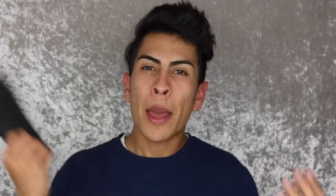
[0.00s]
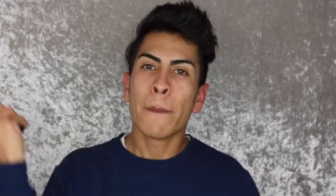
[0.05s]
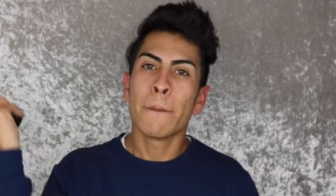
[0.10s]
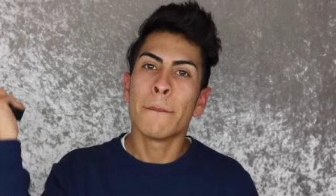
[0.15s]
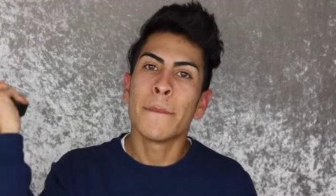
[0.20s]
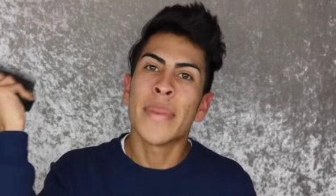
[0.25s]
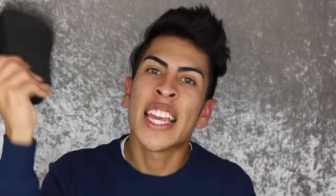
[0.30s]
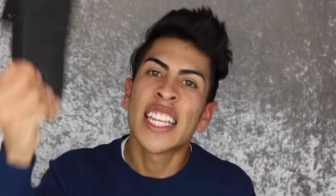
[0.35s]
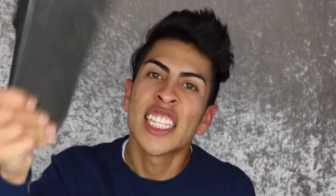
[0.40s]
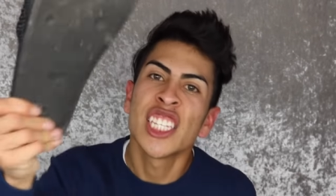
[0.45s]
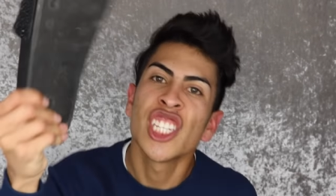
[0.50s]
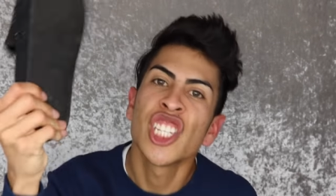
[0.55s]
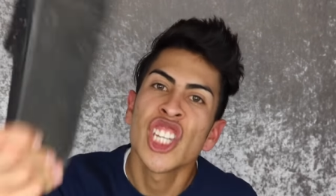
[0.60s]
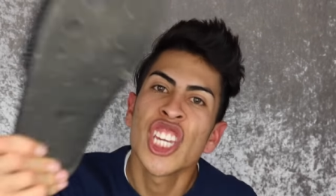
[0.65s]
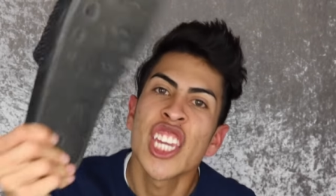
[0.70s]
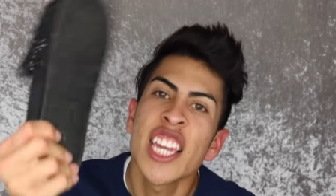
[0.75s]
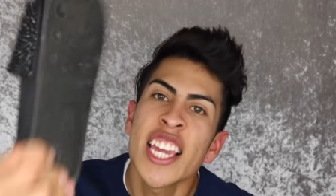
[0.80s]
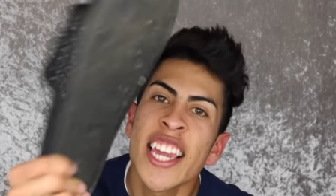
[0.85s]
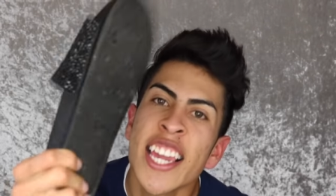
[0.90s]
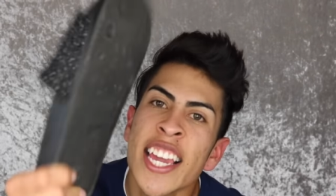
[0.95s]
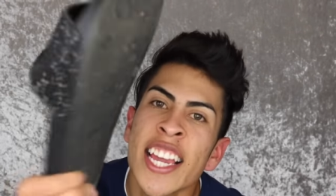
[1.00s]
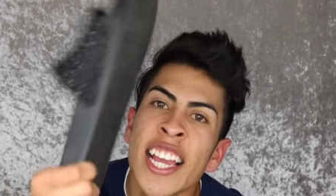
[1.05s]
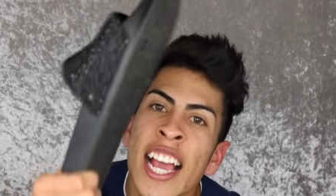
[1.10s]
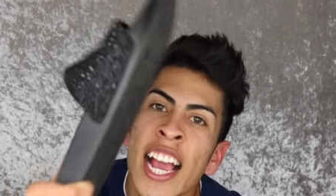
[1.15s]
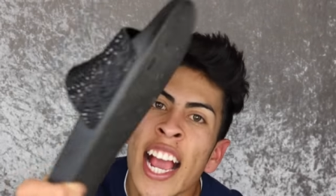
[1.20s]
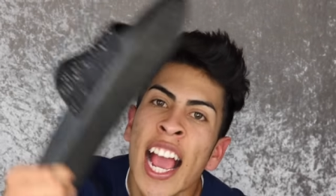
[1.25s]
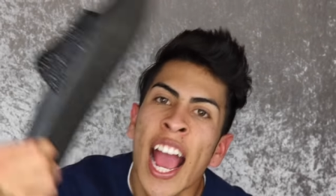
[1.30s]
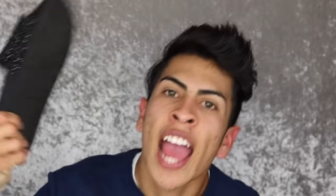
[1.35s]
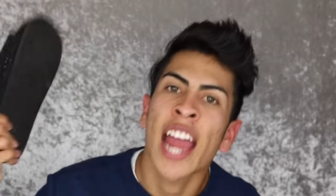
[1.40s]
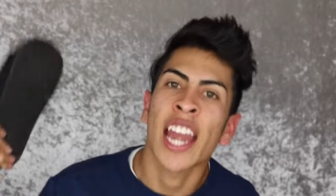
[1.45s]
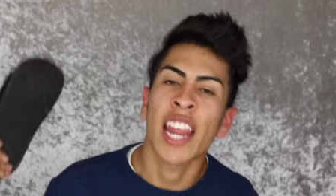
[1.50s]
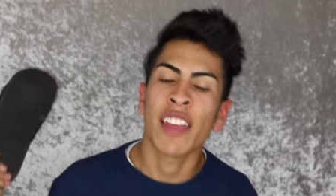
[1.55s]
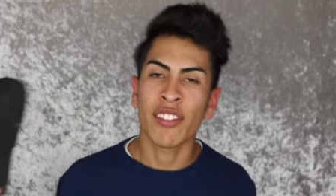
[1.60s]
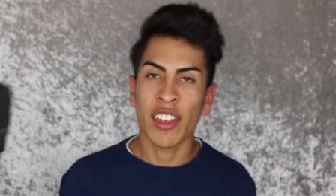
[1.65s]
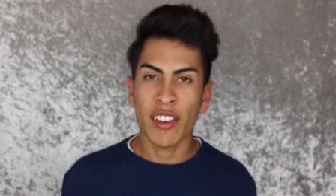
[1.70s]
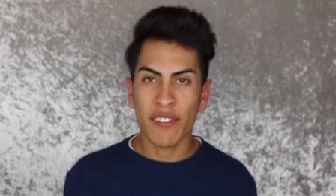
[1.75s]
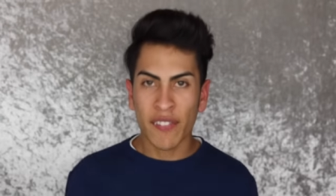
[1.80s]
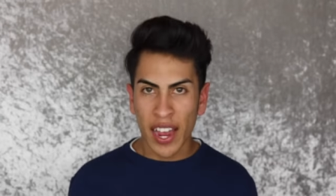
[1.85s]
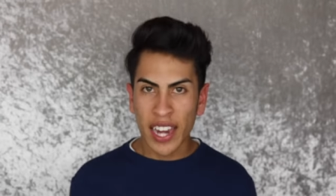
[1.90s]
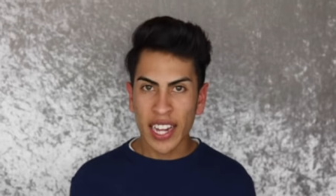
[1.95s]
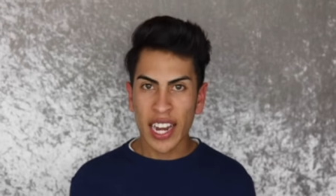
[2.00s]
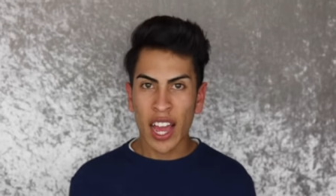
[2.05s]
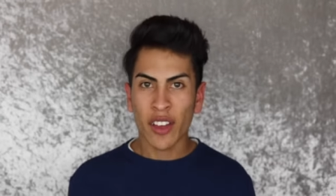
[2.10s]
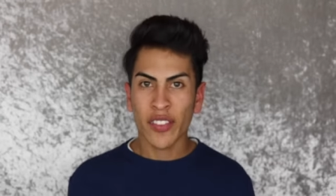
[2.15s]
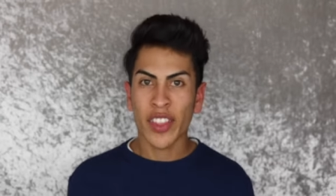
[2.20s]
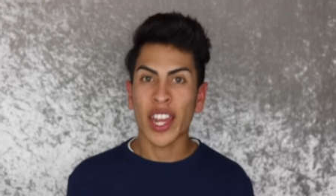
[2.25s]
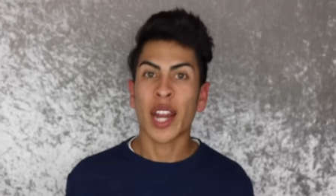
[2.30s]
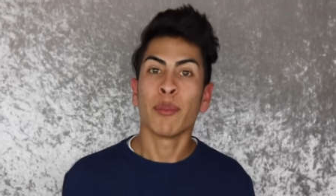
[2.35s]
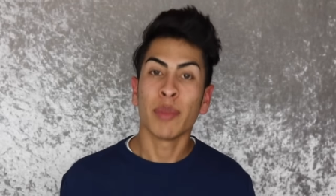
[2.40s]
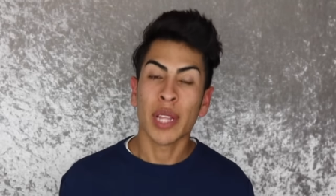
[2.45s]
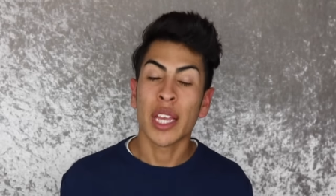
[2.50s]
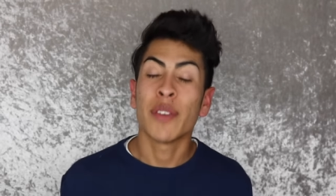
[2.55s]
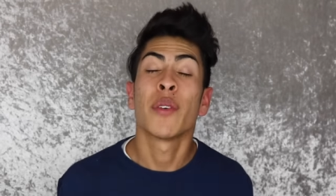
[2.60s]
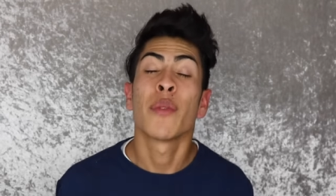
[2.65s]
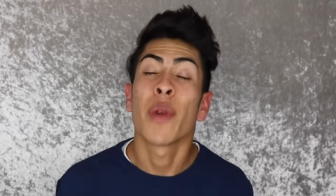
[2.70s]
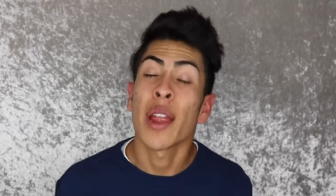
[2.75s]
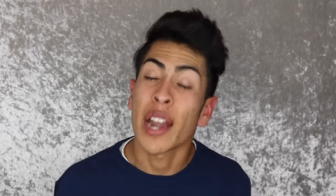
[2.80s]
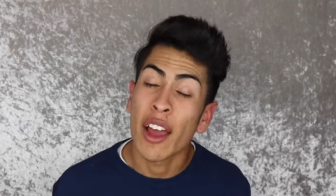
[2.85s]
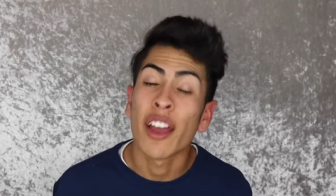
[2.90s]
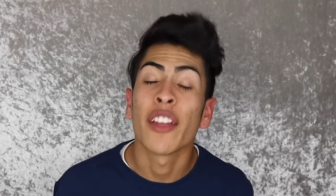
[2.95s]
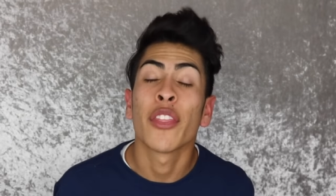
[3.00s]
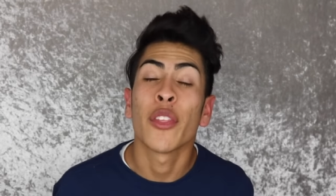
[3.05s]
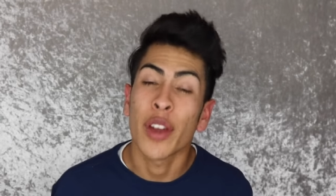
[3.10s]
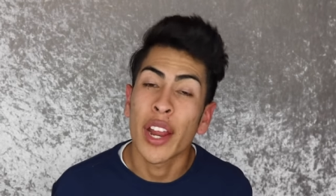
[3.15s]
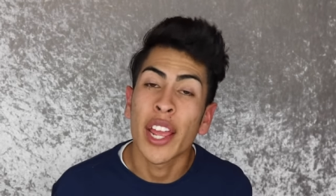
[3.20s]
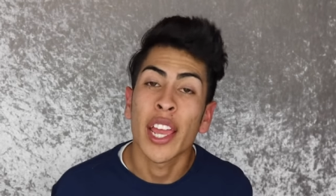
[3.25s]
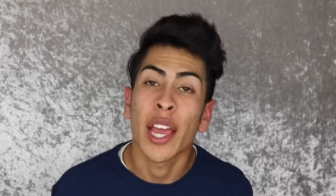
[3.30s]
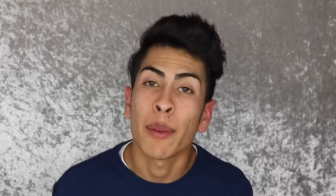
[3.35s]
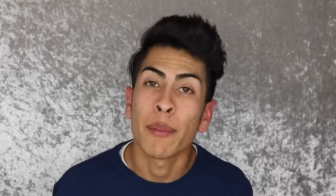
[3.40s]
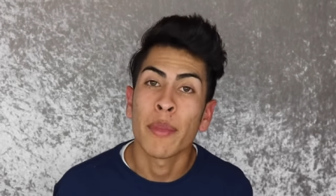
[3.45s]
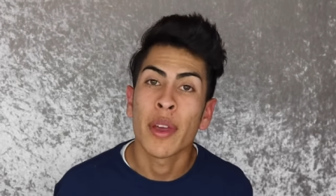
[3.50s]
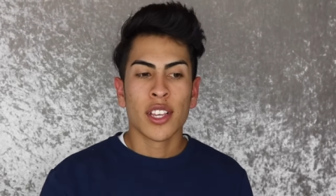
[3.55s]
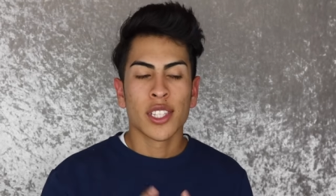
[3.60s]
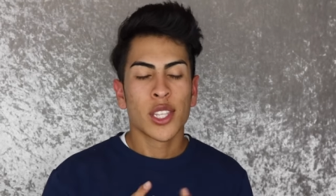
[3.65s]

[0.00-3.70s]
me chingan if they find out that I'm leaving right now at 3 AM.